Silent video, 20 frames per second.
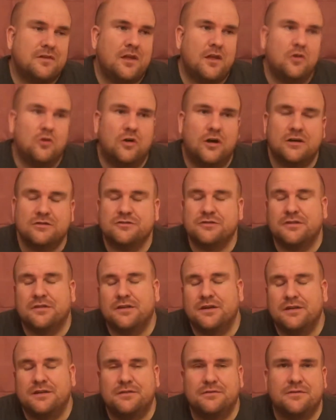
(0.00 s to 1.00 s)
or
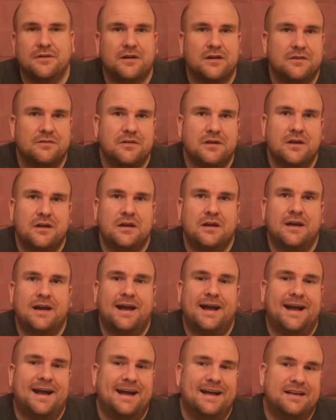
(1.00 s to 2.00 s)
135
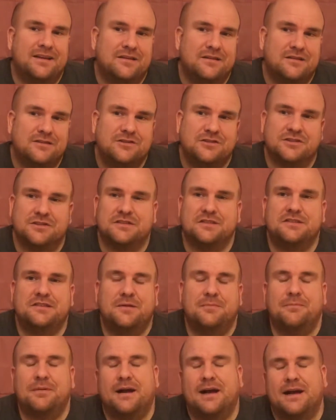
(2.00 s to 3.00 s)
and just
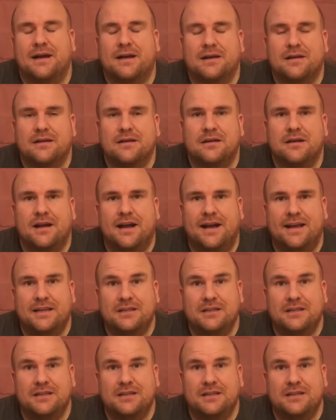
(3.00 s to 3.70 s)
sit back and